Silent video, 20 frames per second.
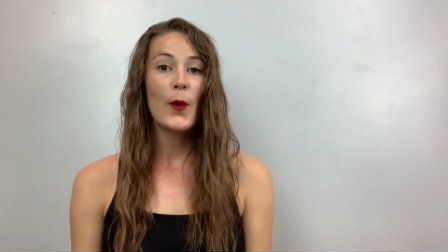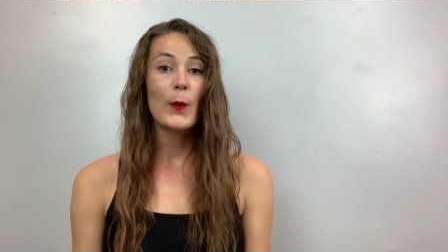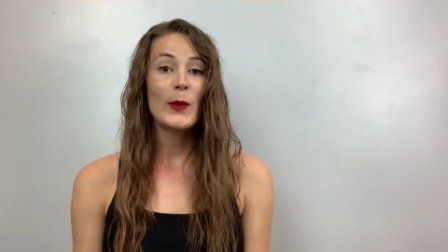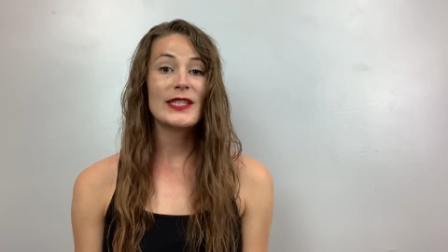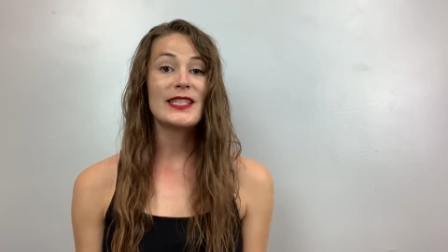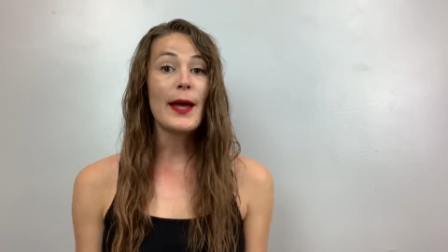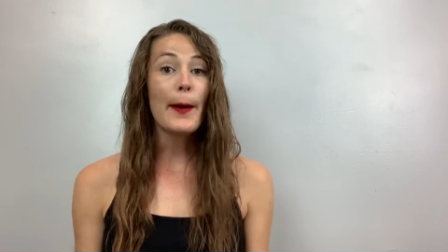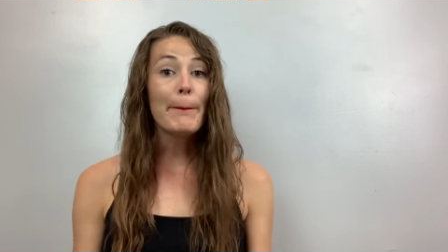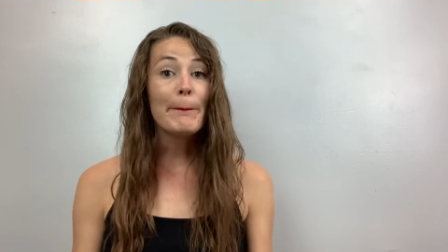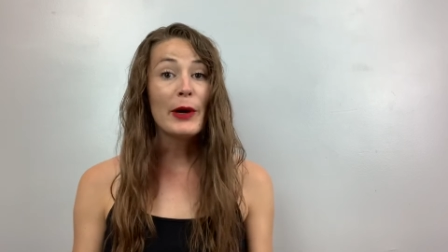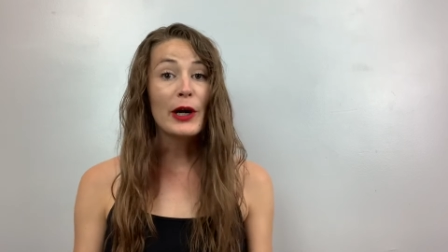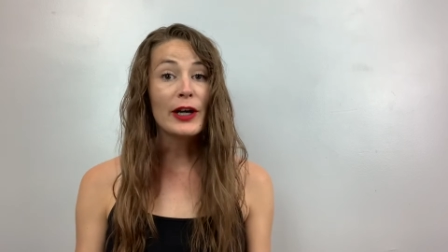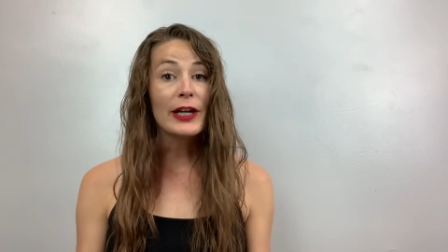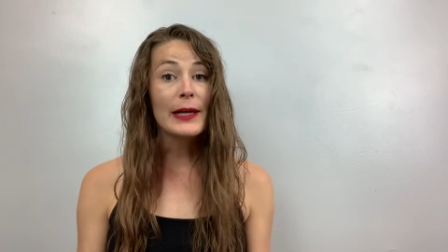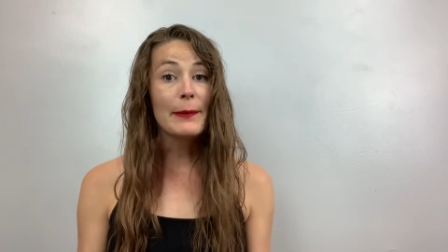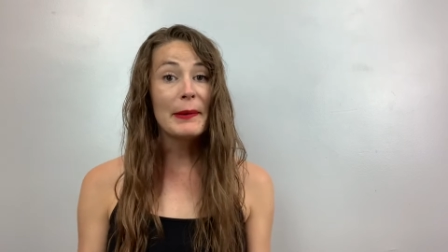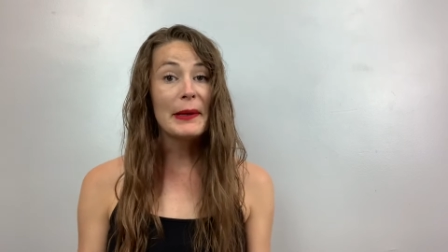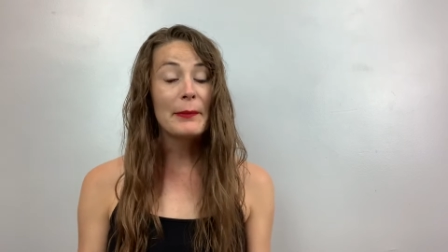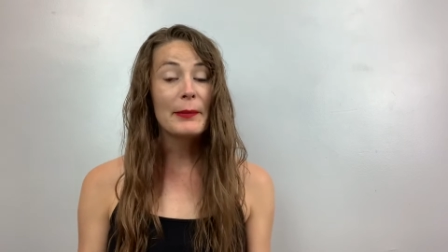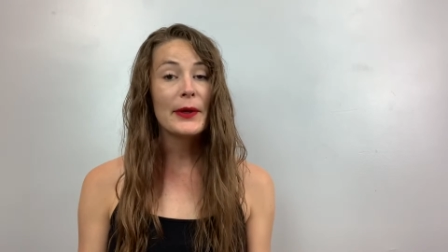What's up
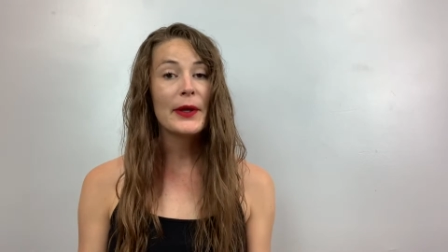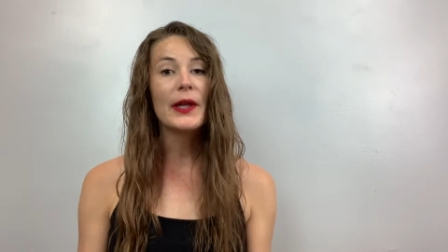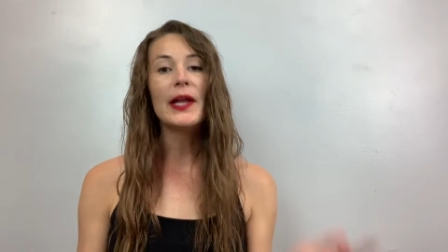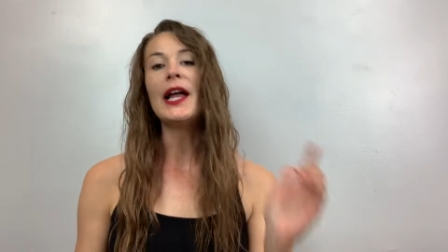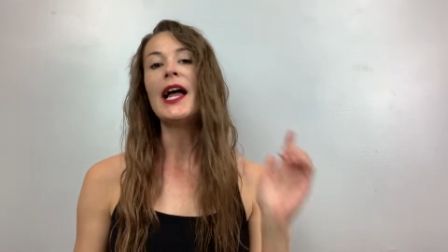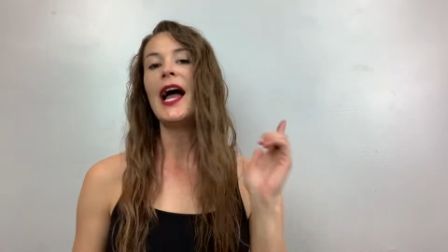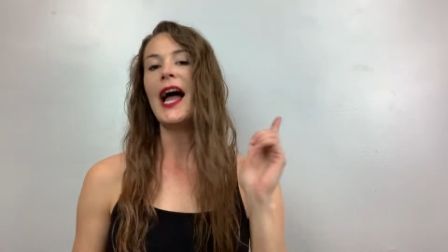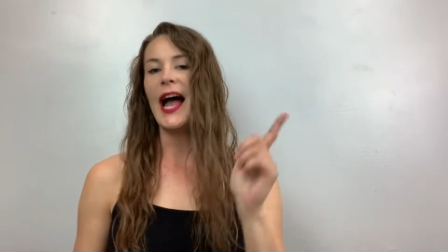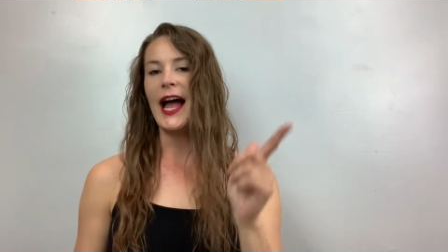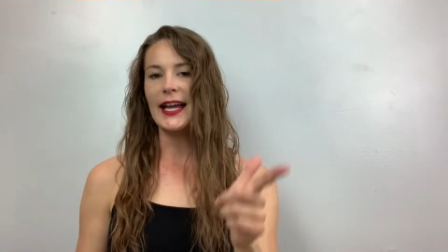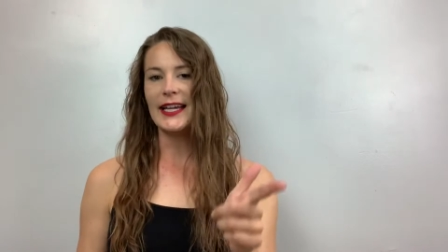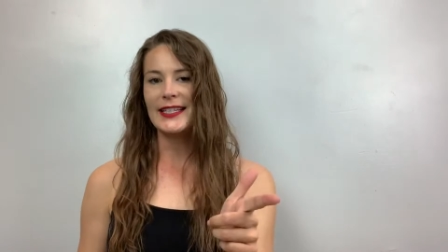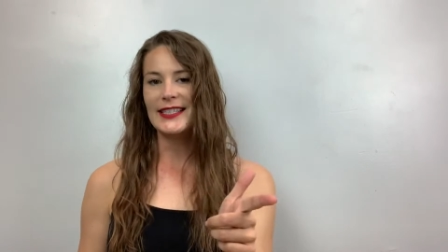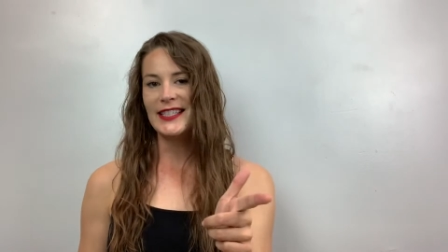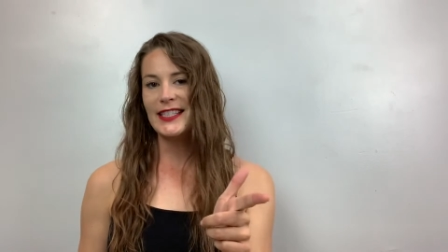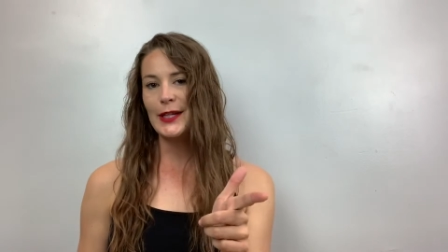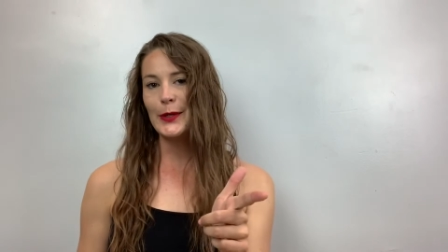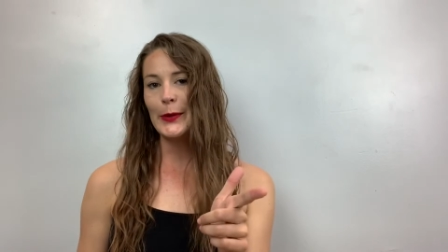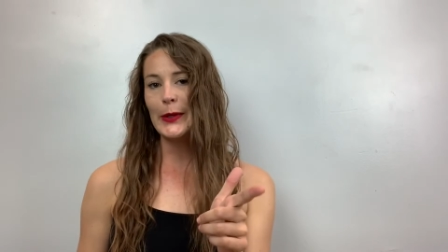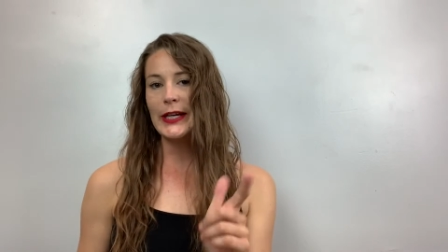party people? How you
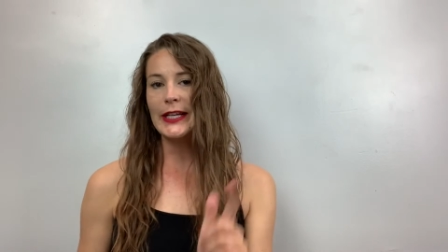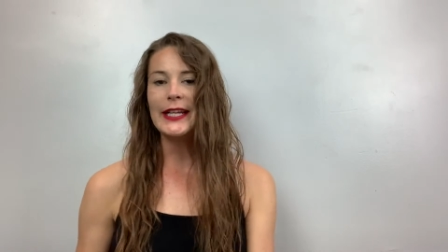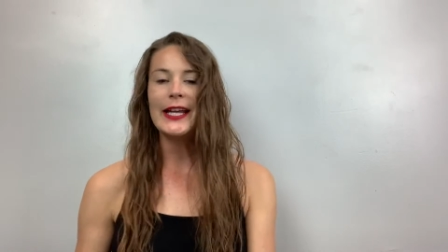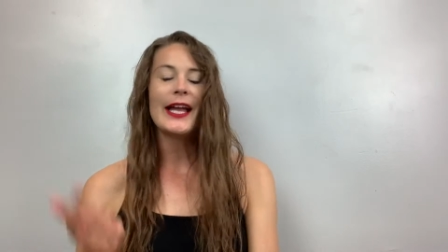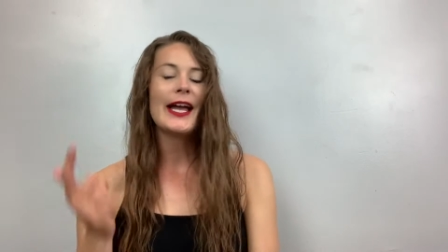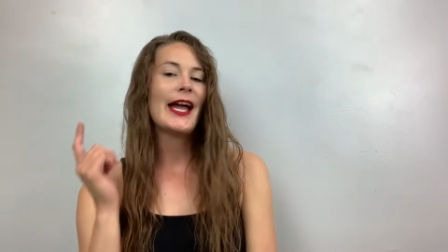doing?